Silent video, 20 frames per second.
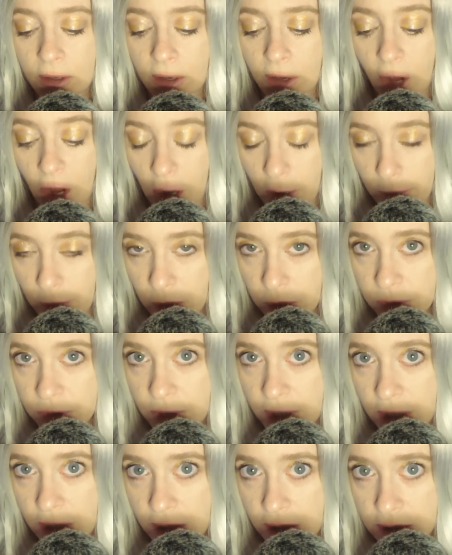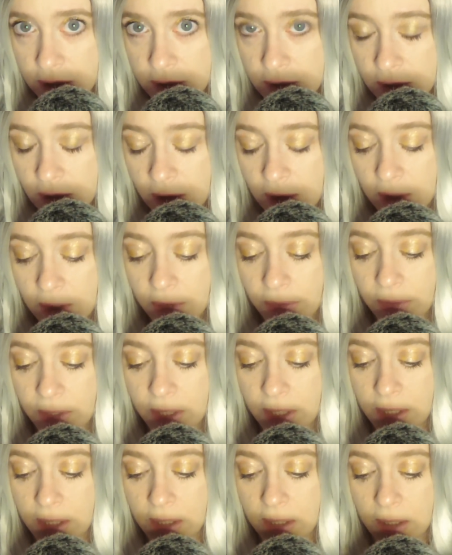almost hit
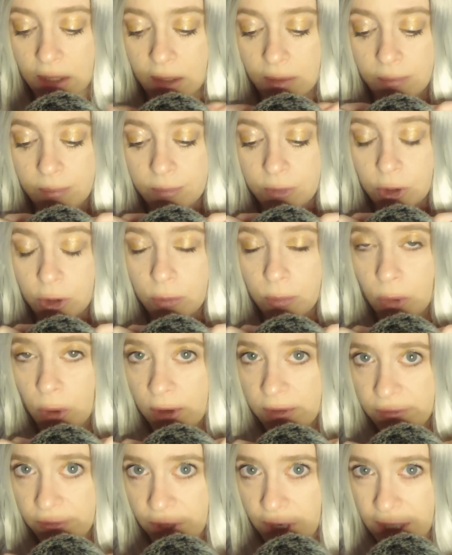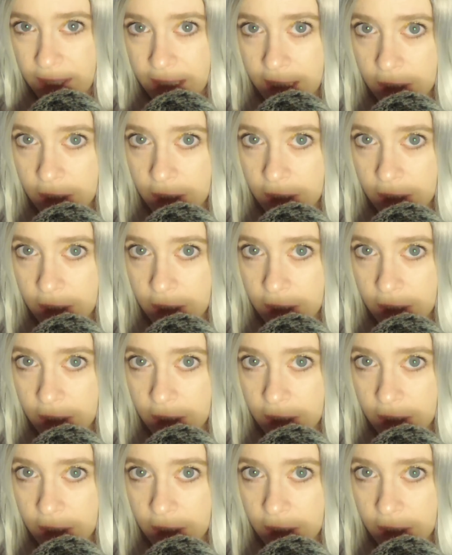the new boyfriend.